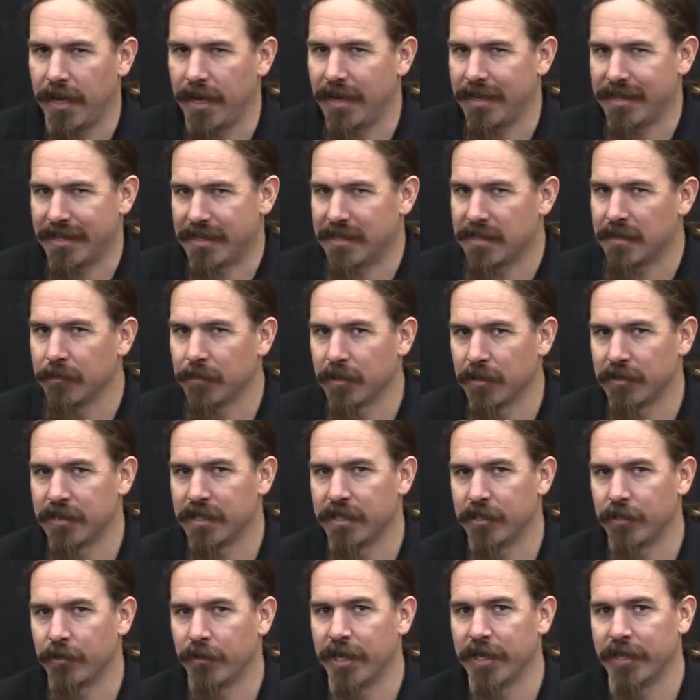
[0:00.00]
It's a similar
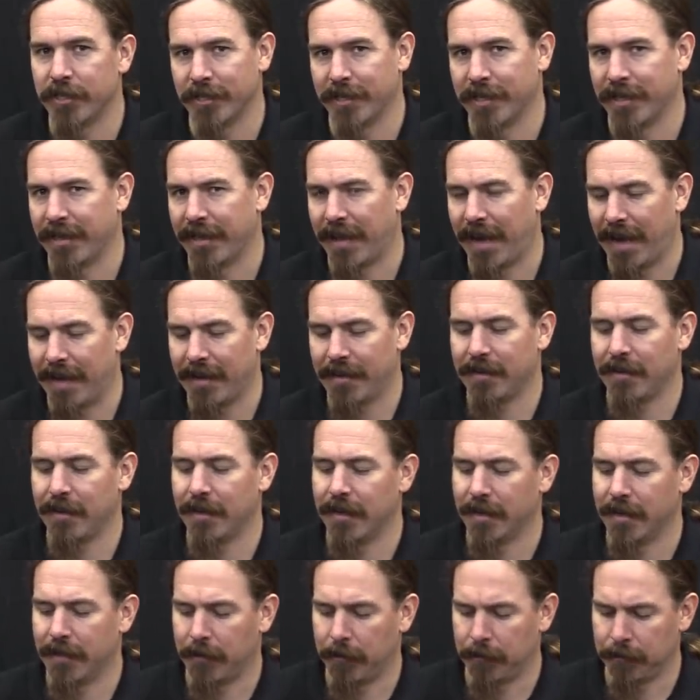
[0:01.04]
situation to that.
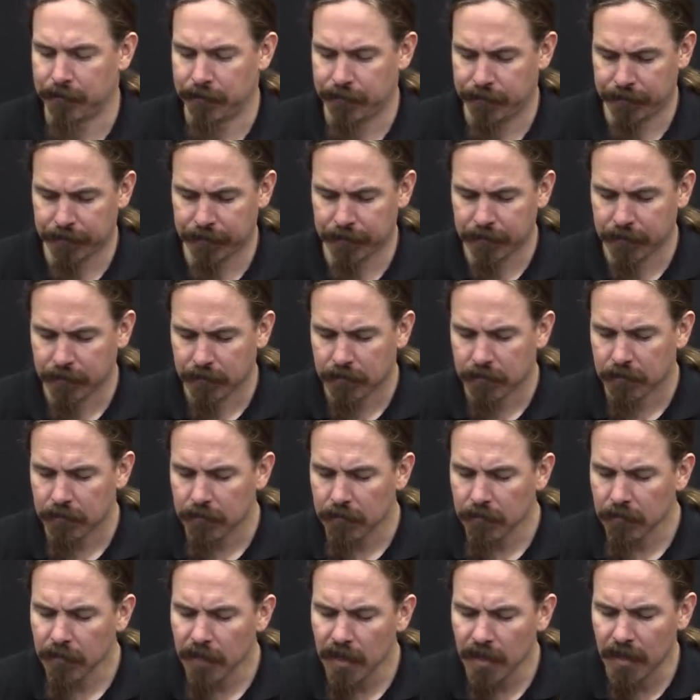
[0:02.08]
Um,
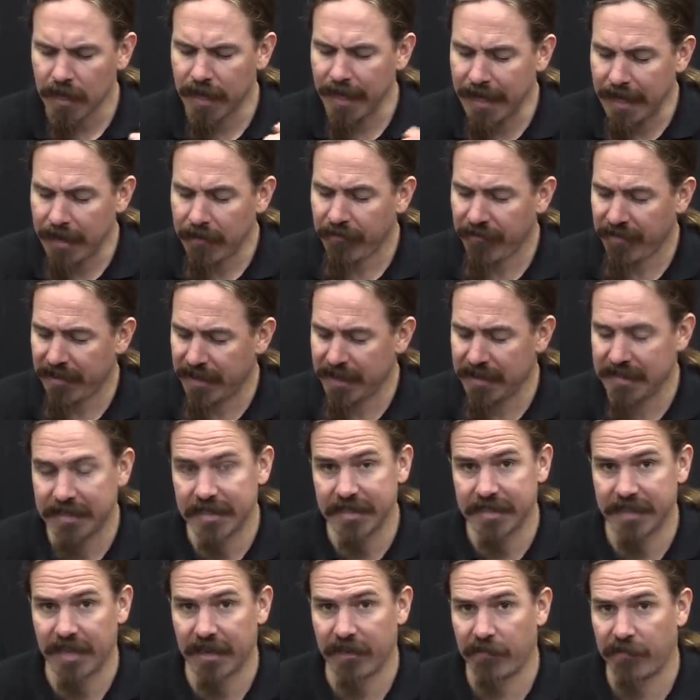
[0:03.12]
if this
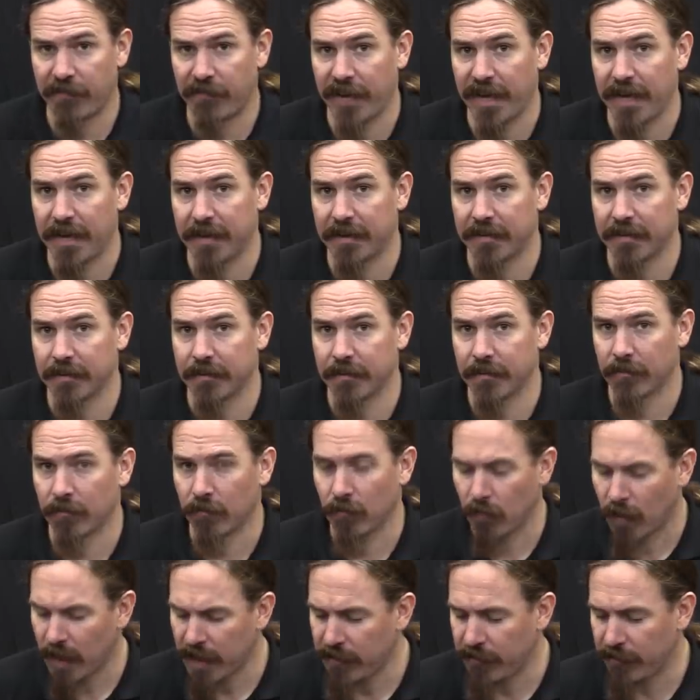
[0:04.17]
is a faked
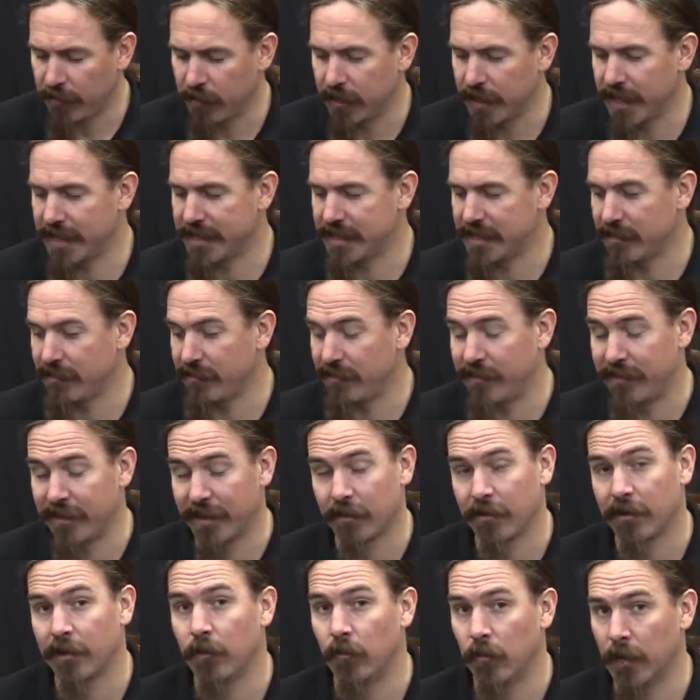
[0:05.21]
rifle, it's a
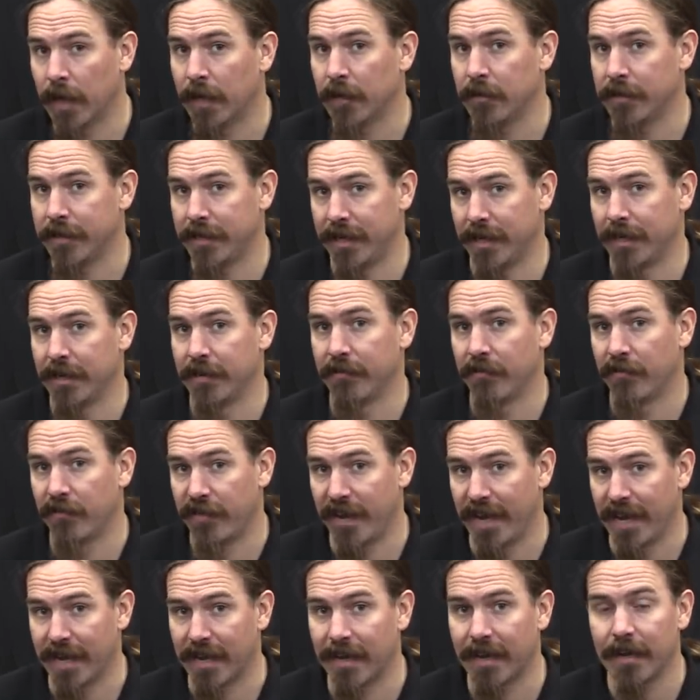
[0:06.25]
very well done
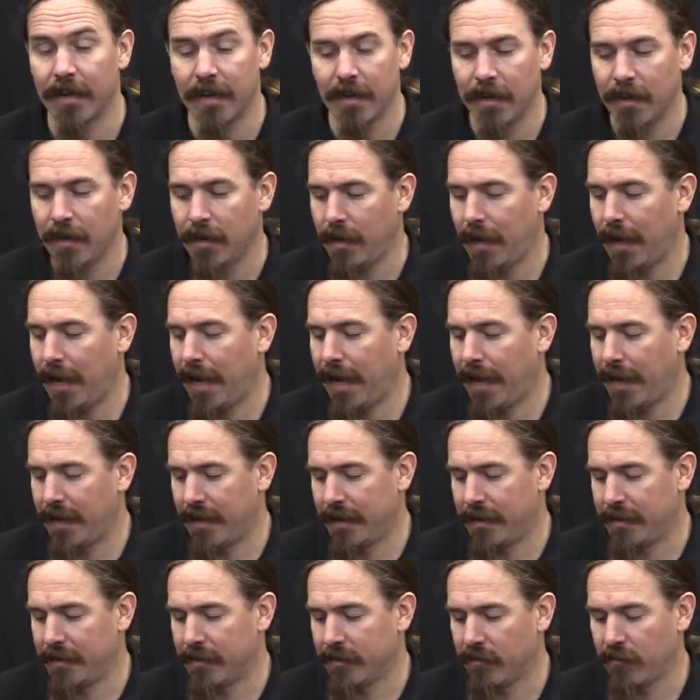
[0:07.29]
fake.
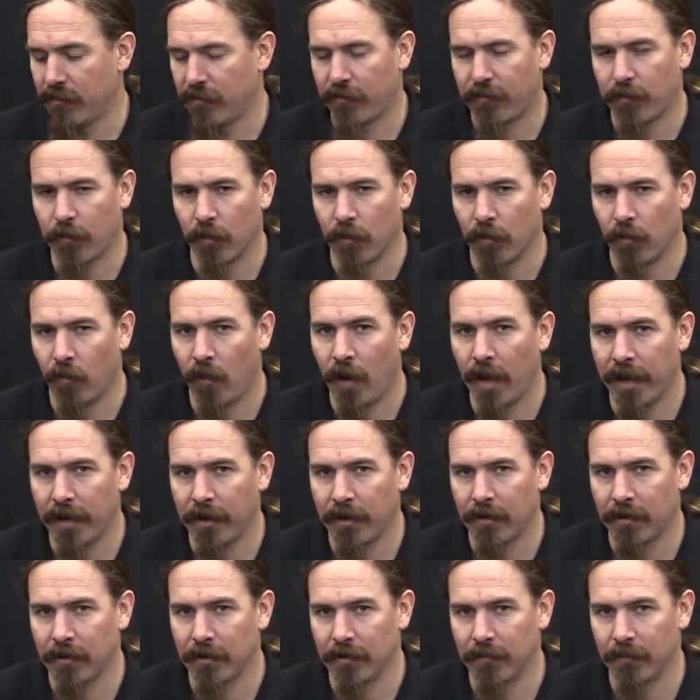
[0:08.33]
And for a
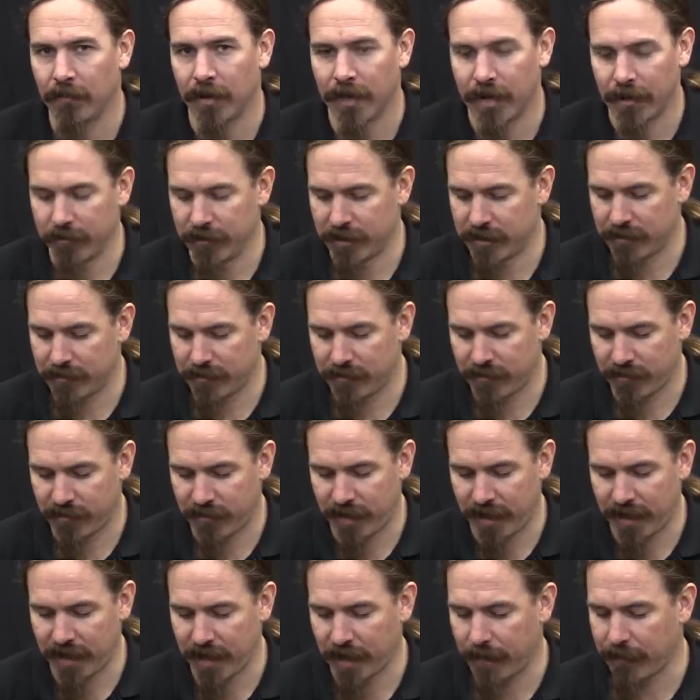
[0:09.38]
while, when I was
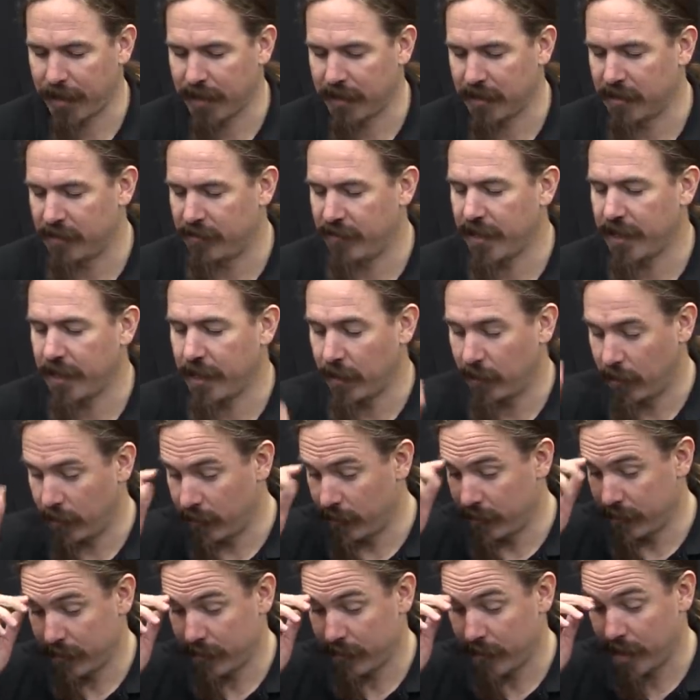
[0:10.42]
thinking about this
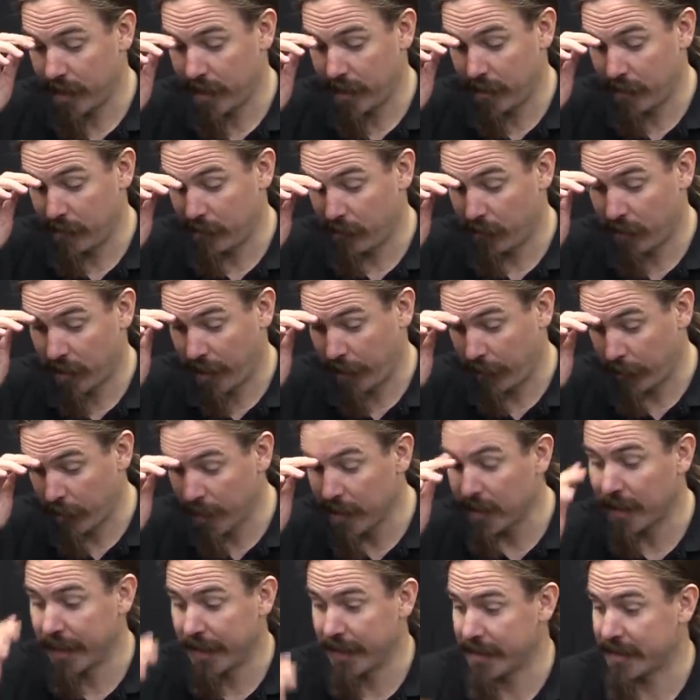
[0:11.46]
video, um, when I
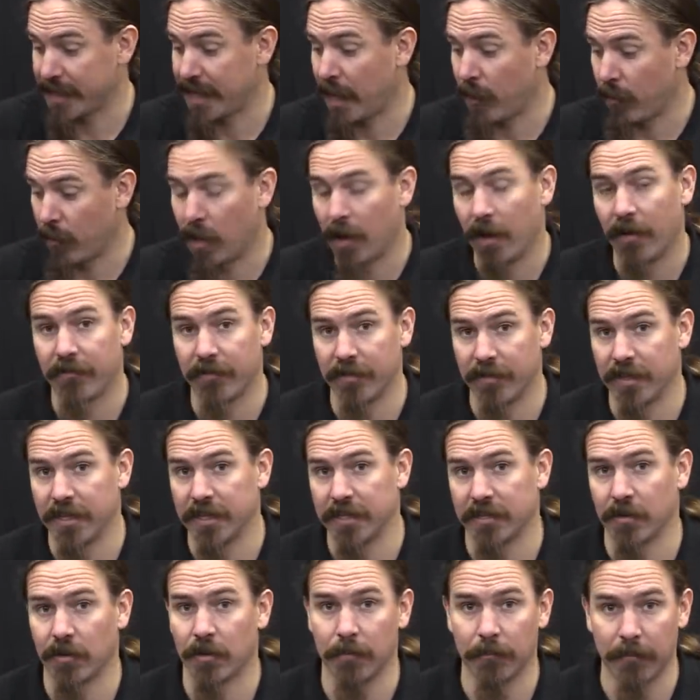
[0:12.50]
realized how often
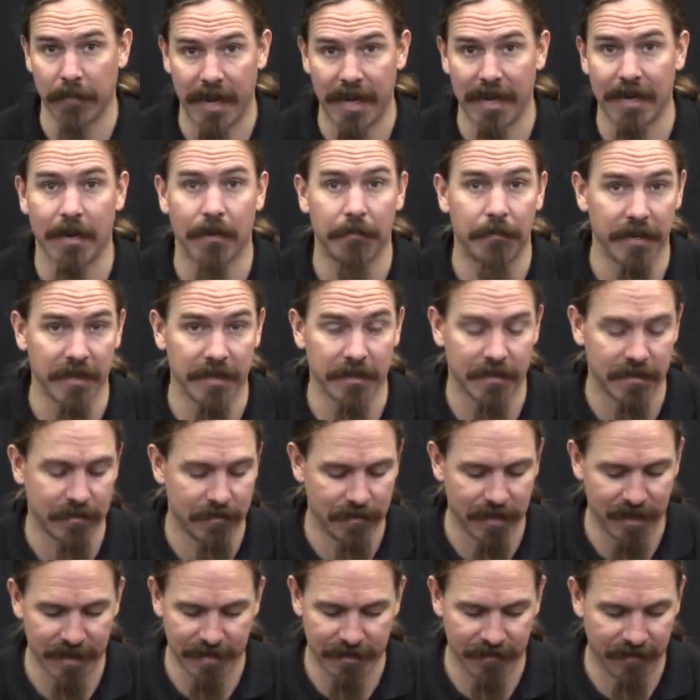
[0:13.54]
these are made up as
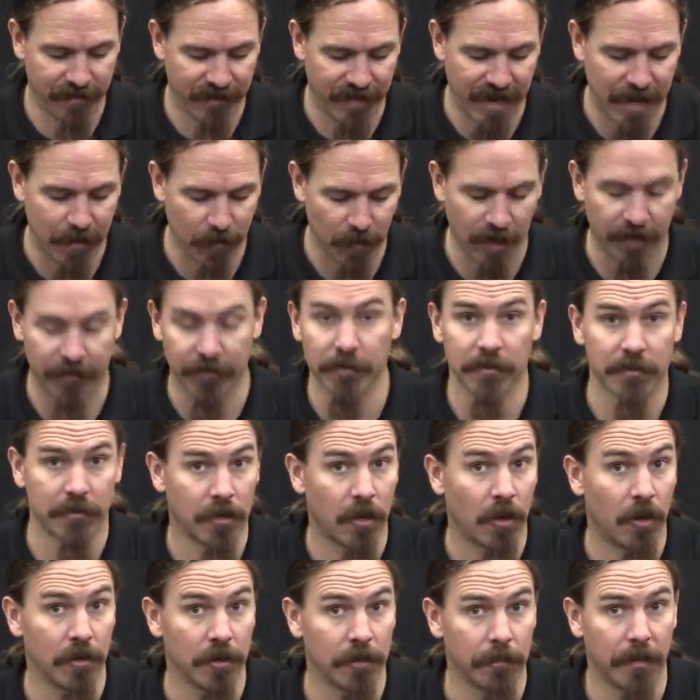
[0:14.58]
as fake rifles,
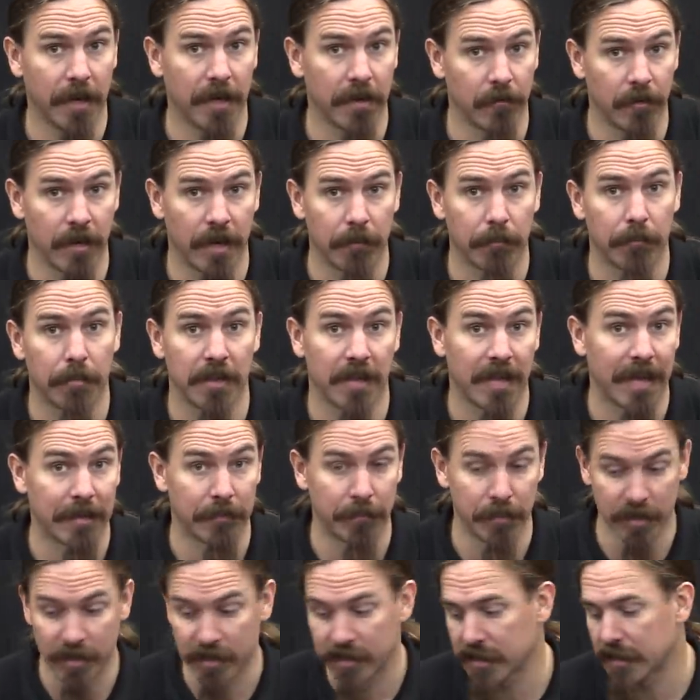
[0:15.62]
called by the way
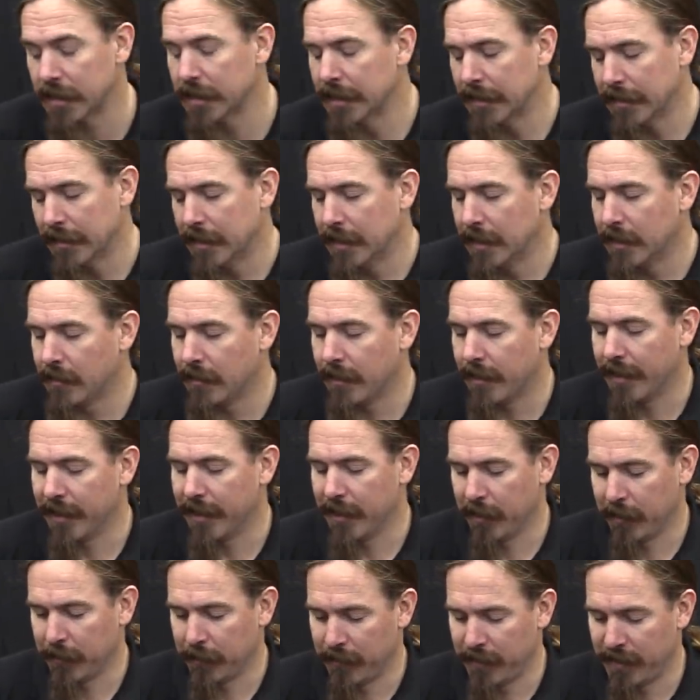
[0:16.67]
platypus,
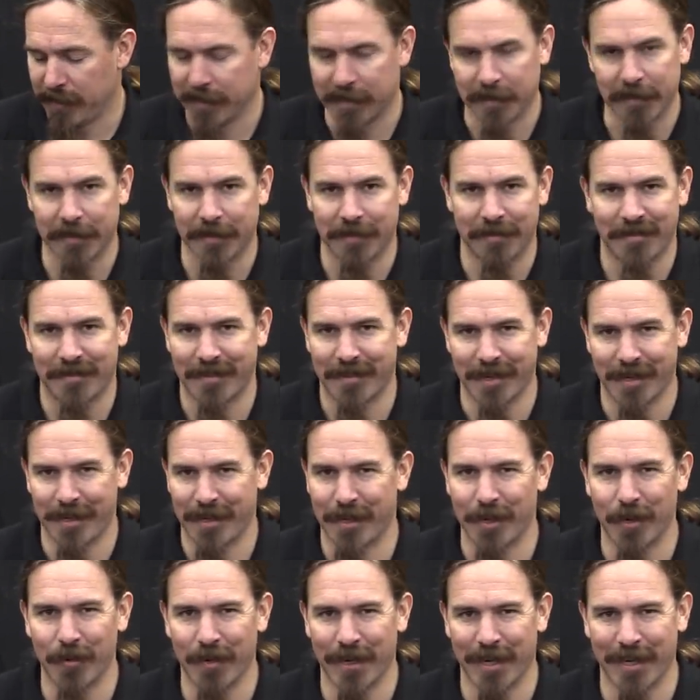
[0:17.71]
um, is the the
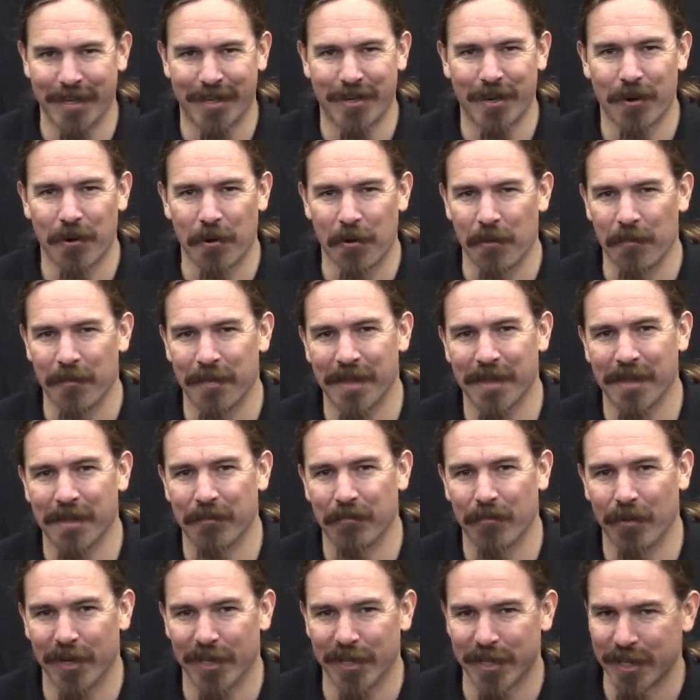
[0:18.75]
going term in the
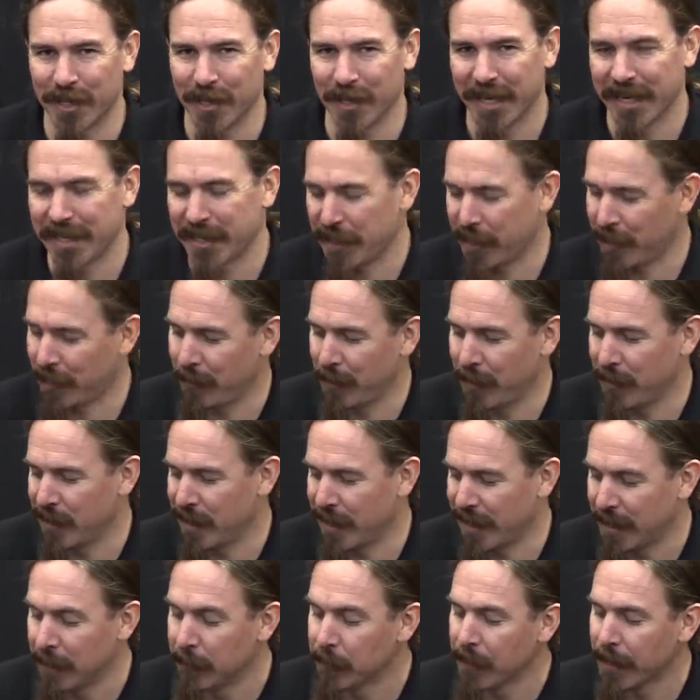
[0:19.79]
British collecting
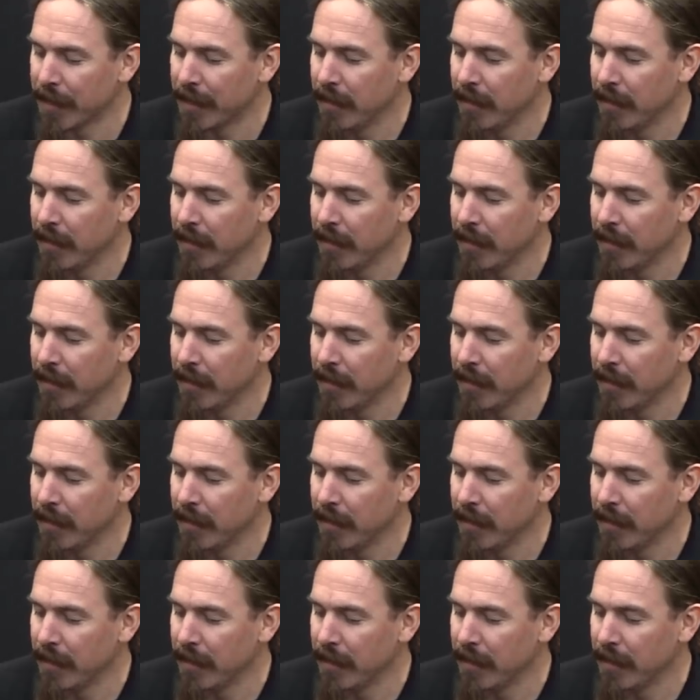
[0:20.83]
community.